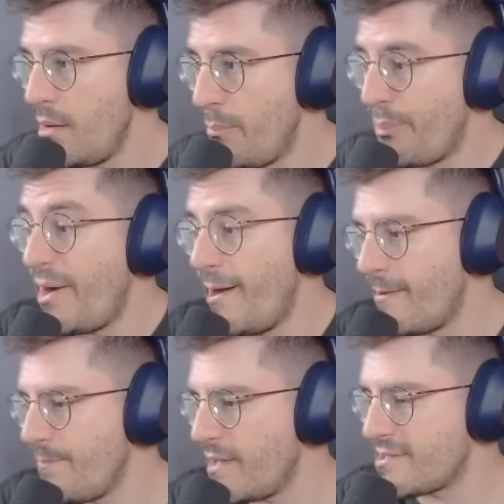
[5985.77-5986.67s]

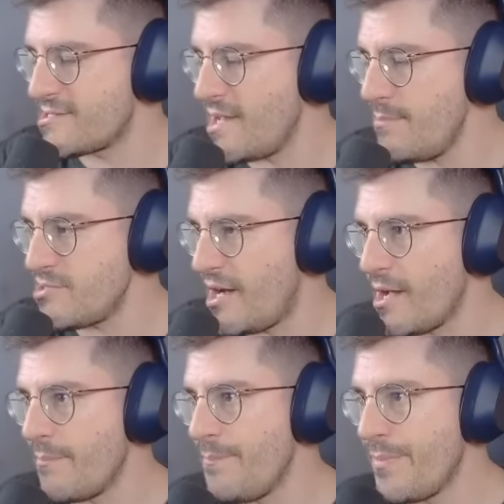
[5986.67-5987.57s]
But at the same
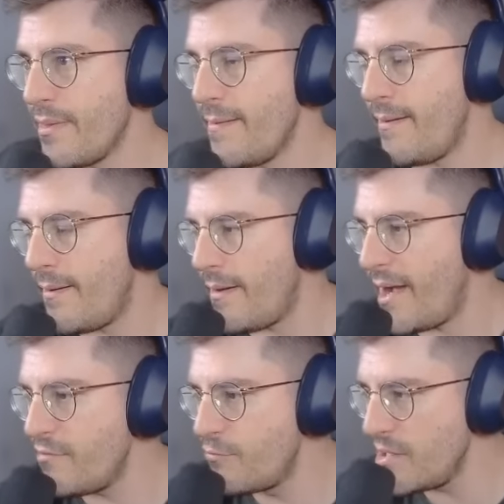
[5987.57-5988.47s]
time,
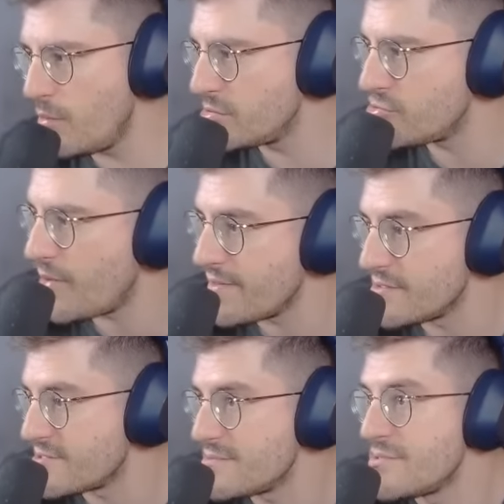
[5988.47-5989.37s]
I really want to try
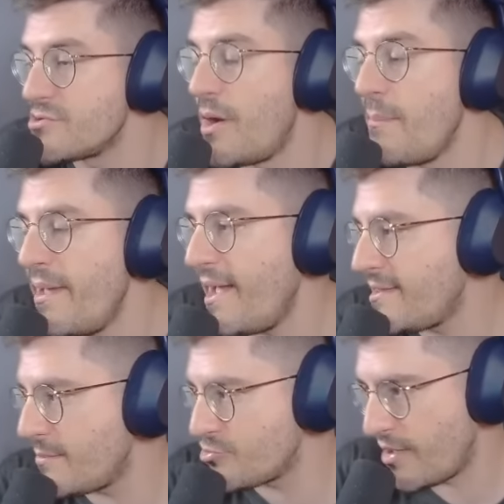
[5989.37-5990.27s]
this. So I may
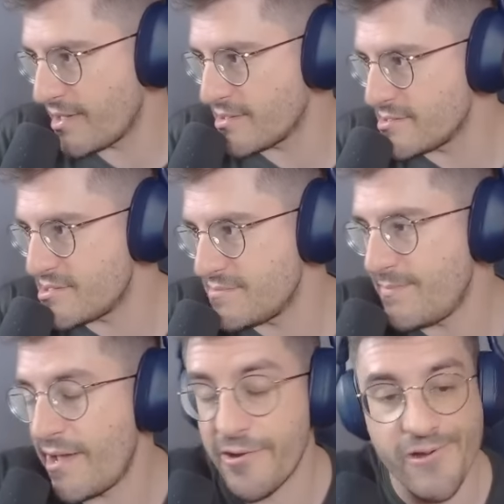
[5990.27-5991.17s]
end up trying this.
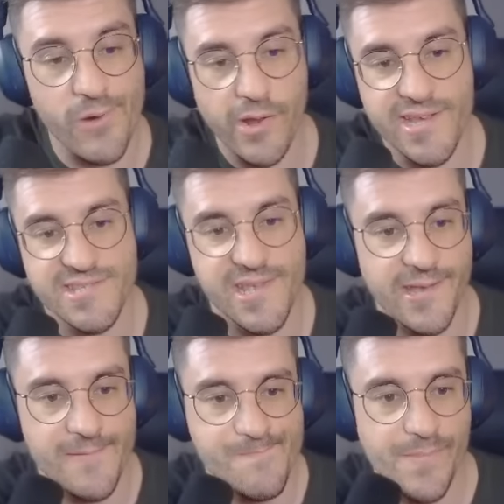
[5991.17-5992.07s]
I don't know. What do you guys think?
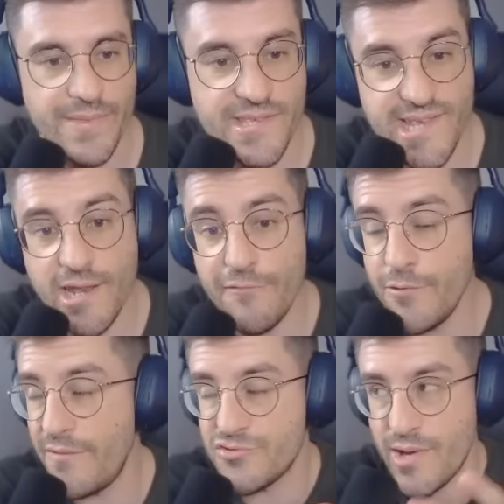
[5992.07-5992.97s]
Does any of
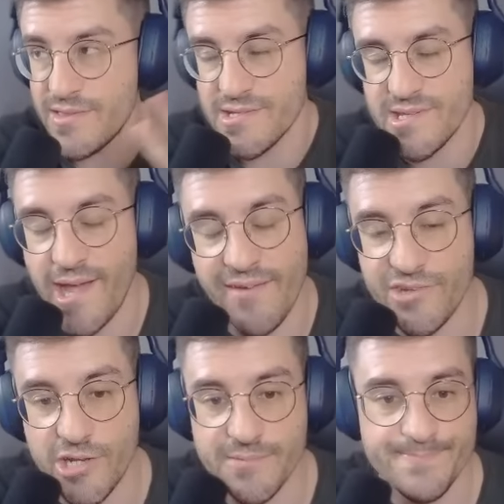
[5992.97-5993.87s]
you have tried this? I have not.